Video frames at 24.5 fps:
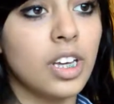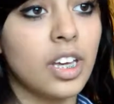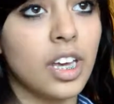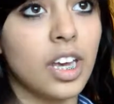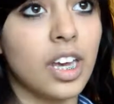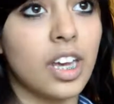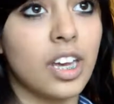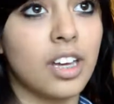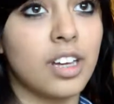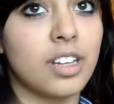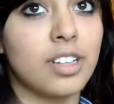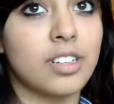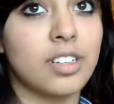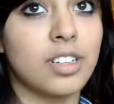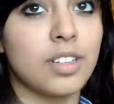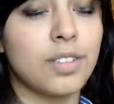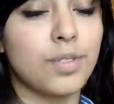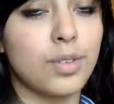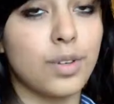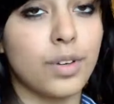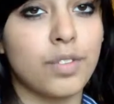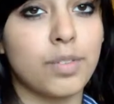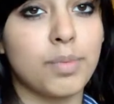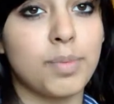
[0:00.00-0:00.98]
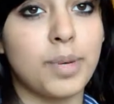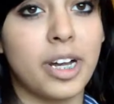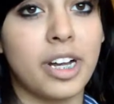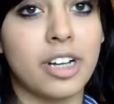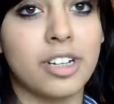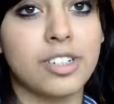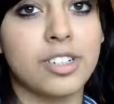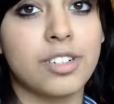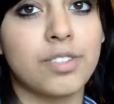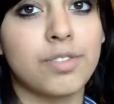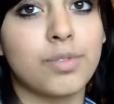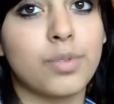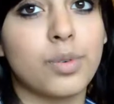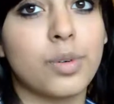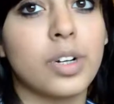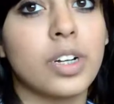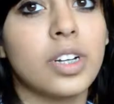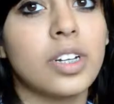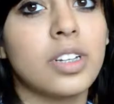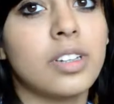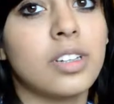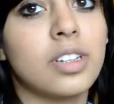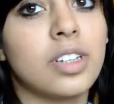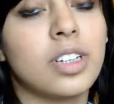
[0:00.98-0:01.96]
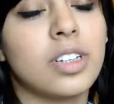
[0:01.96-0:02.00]
and if you have a passion for
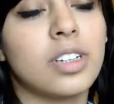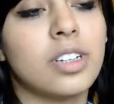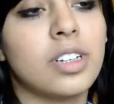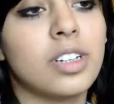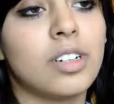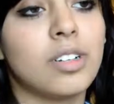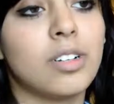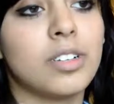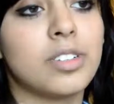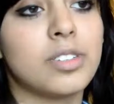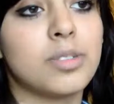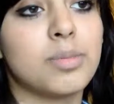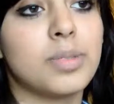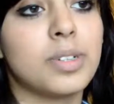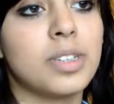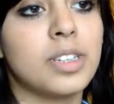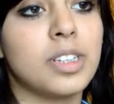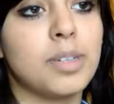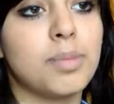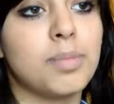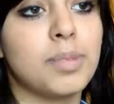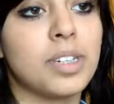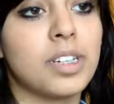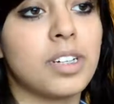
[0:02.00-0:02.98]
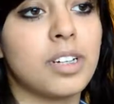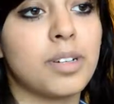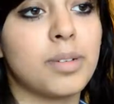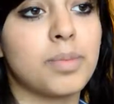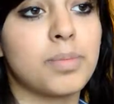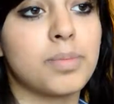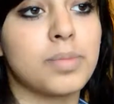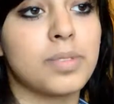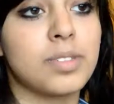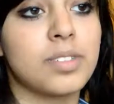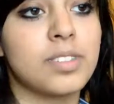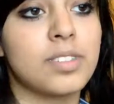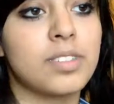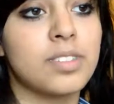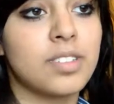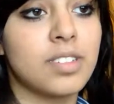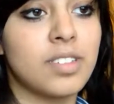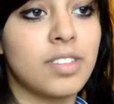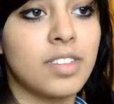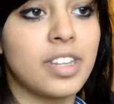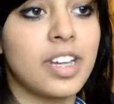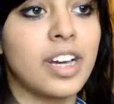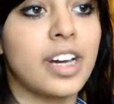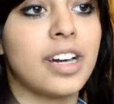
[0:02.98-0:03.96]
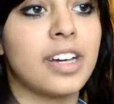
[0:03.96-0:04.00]
it, then it ultimately becomes
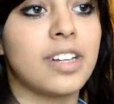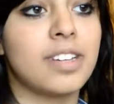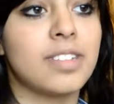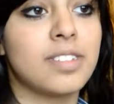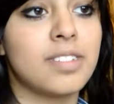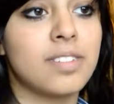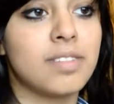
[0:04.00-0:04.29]
that